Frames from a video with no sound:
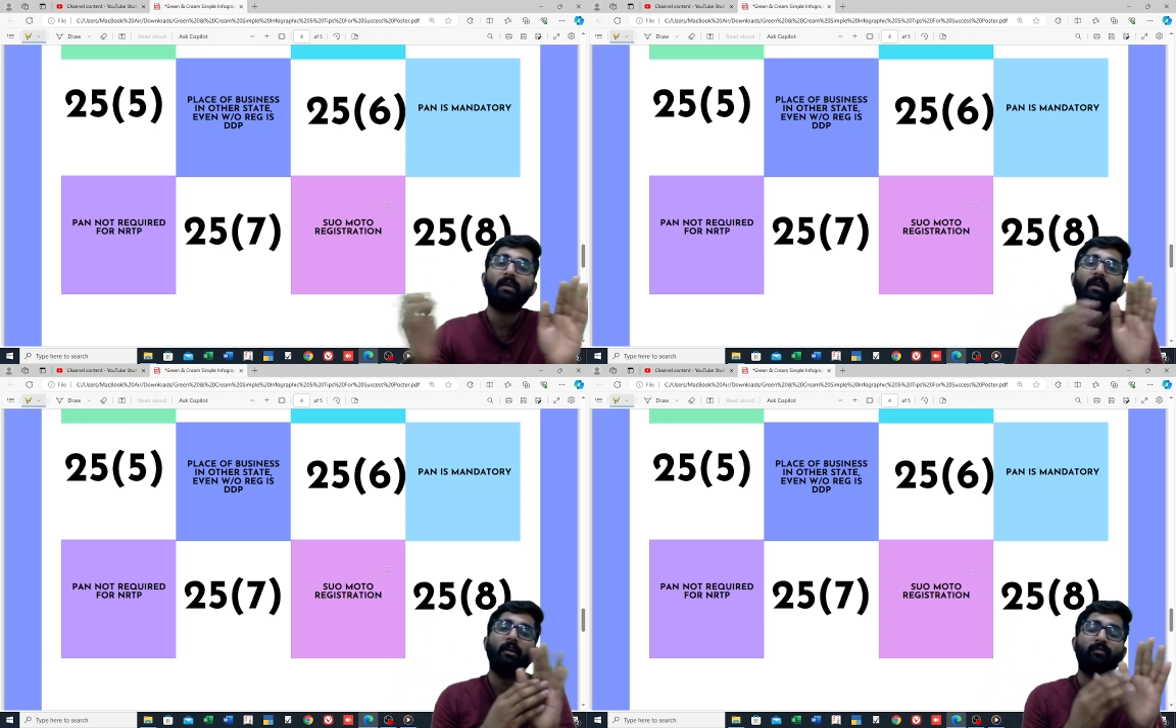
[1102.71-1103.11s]

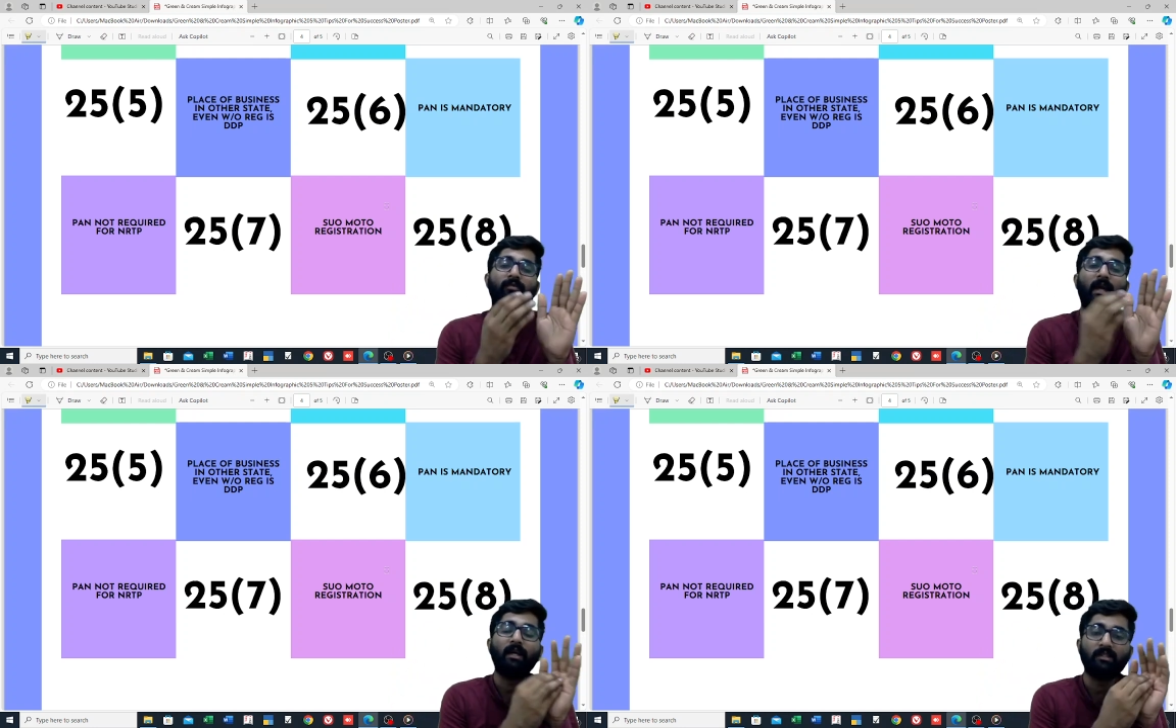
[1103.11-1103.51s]
If
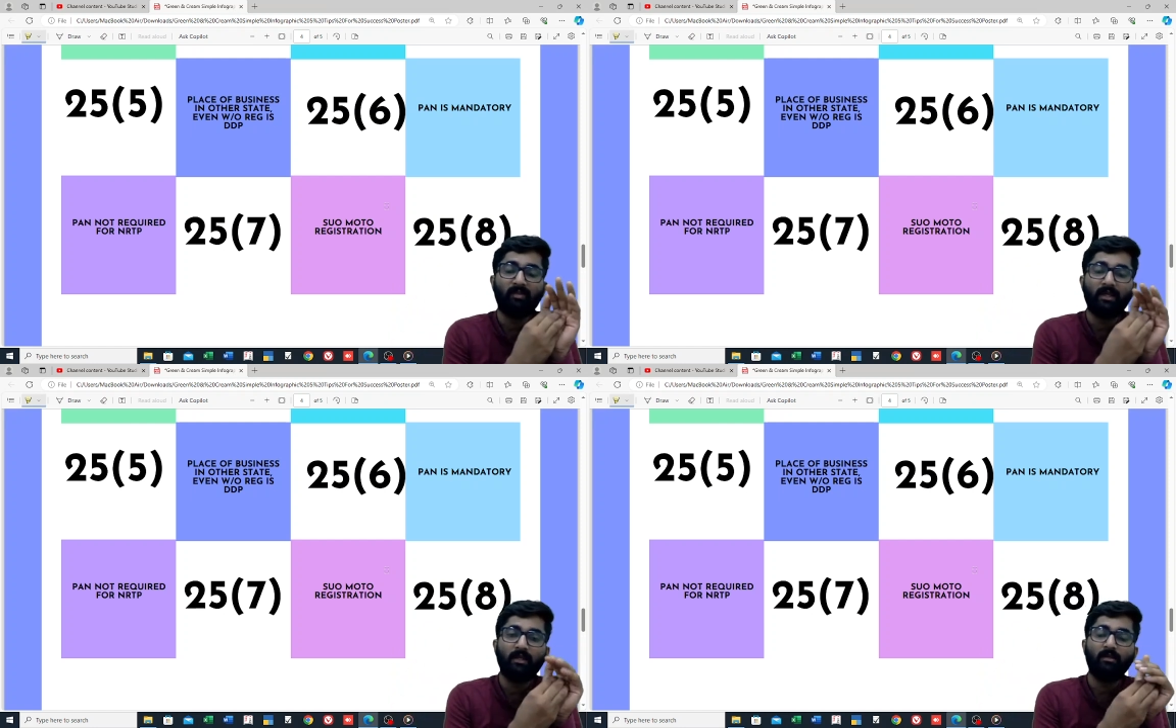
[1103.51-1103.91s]

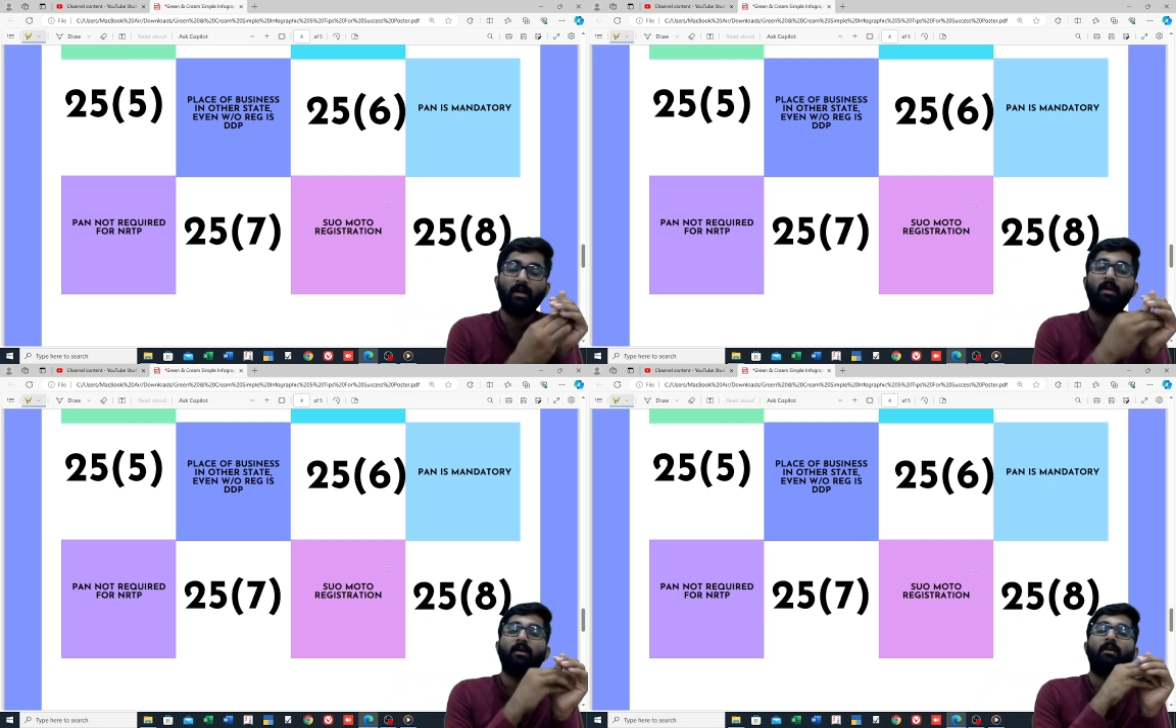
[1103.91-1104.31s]
taxpayer
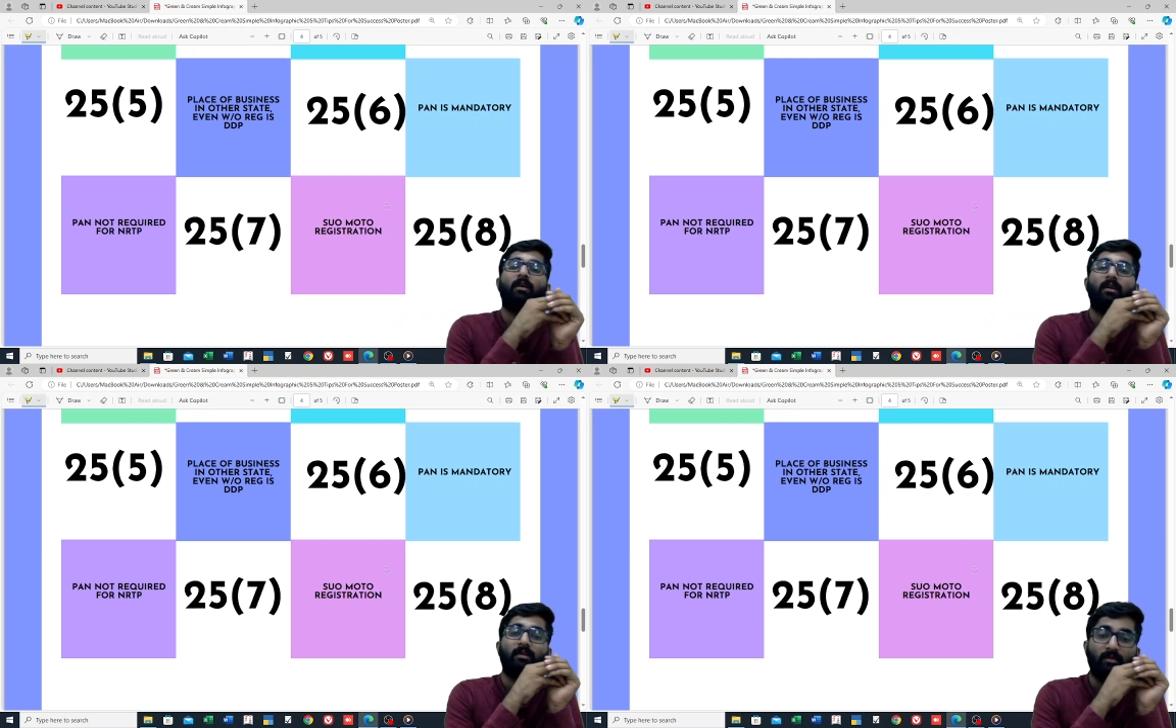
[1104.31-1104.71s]

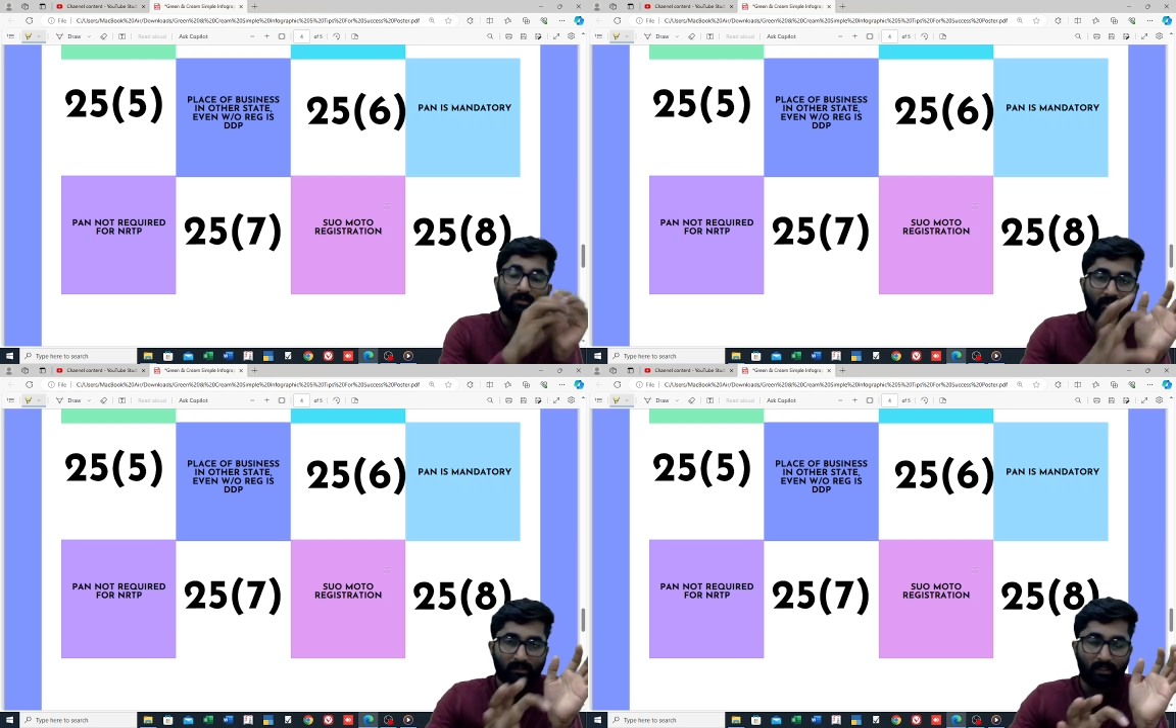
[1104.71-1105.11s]

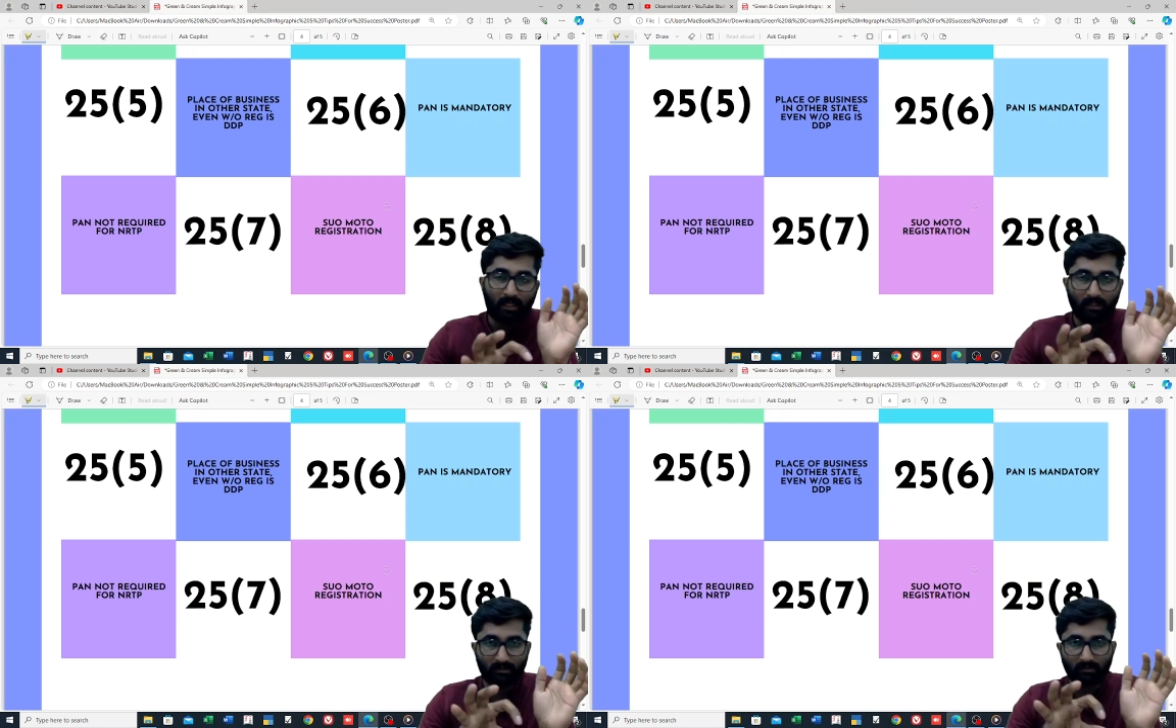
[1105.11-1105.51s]
loses the
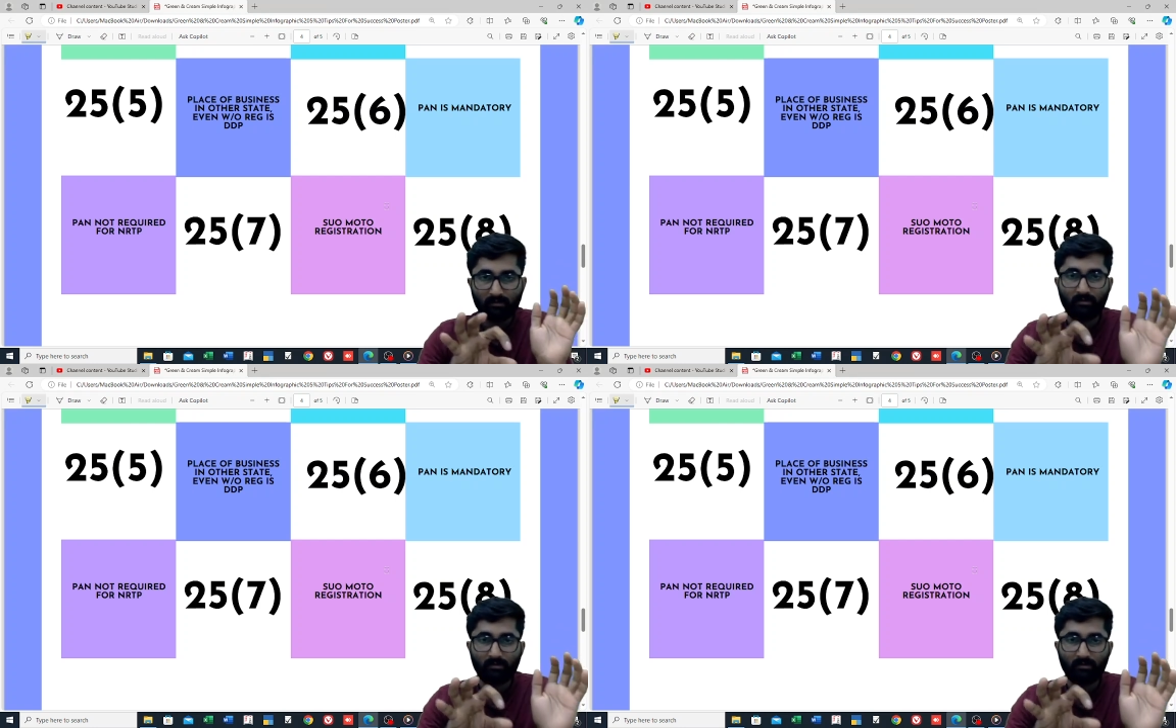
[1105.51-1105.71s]
case,